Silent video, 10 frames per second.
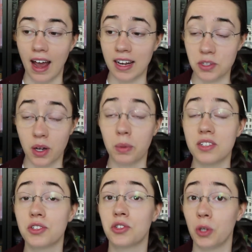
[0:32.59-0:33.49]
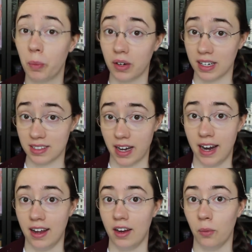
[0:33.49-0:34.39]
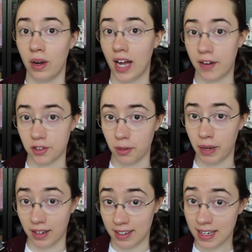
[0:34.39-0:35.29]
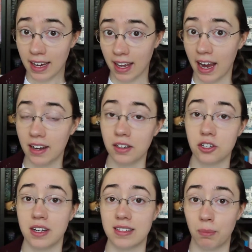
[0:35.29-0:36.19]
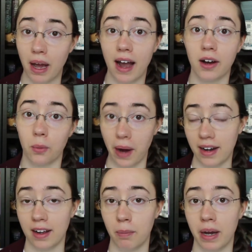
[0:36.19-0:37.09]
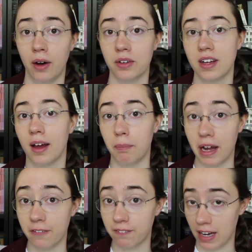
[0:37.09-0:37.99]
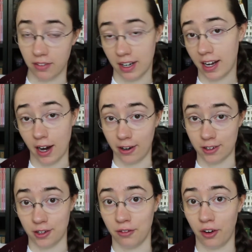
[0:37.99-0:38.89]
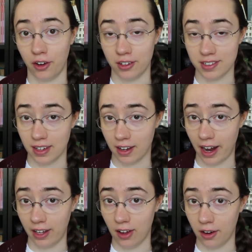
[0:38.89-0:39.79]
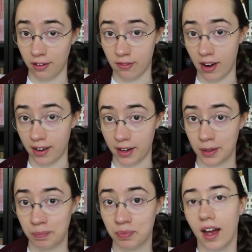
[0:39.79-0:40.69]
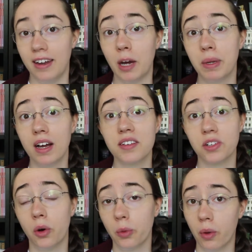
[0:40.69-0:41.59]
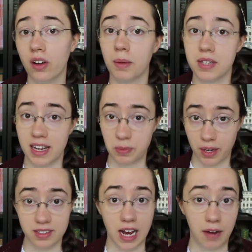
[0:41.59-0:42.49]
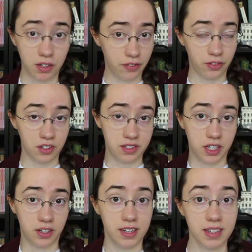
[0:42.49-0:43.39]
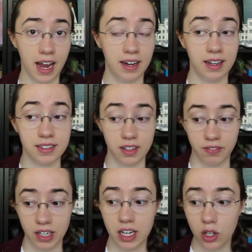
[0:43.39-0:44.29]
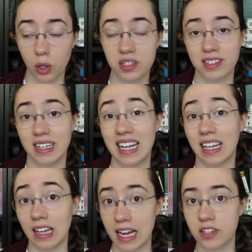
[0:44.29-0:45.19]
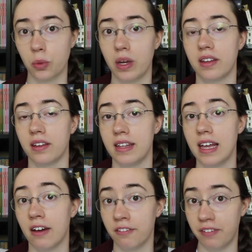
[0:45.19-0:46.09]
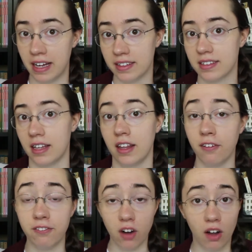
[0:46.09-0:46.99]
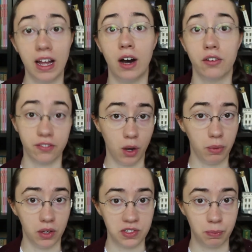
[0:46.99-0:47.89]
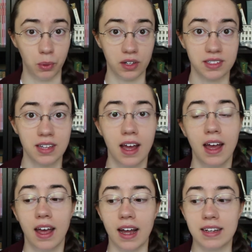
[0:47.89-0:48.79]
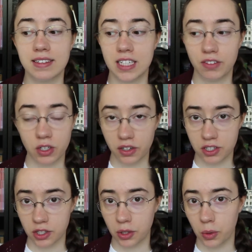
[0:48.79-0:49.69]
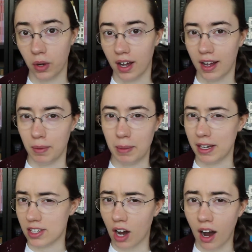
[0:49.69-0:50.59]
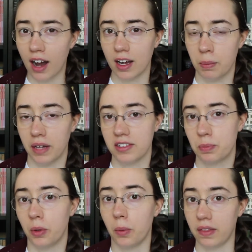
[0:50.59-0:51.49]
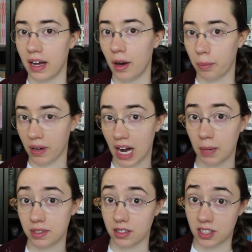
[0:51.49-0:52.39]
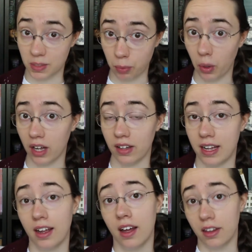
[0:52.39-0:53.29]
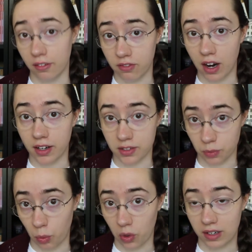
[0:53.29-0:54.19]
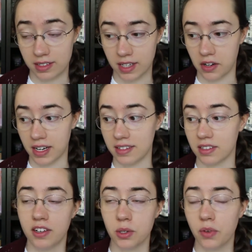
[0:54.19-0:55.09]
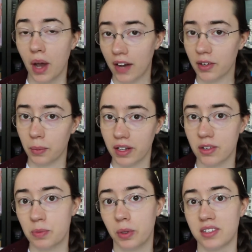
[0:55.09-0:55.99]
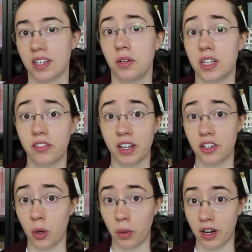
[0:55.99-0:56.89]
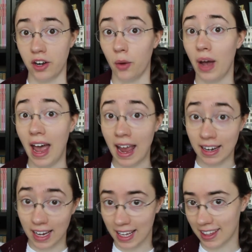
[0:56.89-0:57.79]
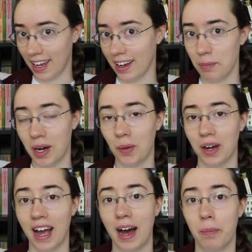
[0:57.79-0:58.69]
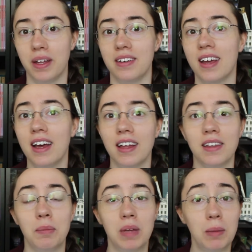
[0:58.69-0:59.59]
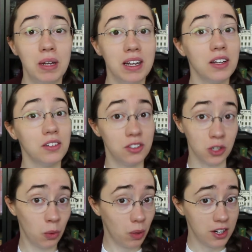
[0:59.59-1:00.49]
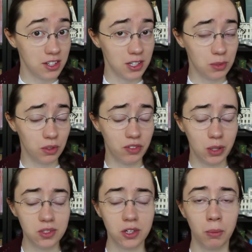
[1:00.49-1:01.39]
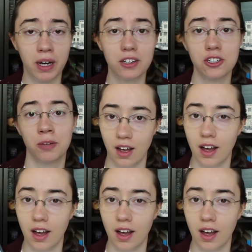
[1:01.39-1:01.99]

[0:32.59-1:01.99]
And so I was super excited when, after about a decade, she is back writing about my favorite character of hers, Kylara Vatta. Now, because Cold Welcome takes place after the first series and is very closely linked with the events and the fallout from those books, it's difficult to maybe talk about this book without perhaps spoiling the Vatta's War series. So if you haven't read those books and you definitely don't want to know anything about what happened, then maybe don't watch this review so much.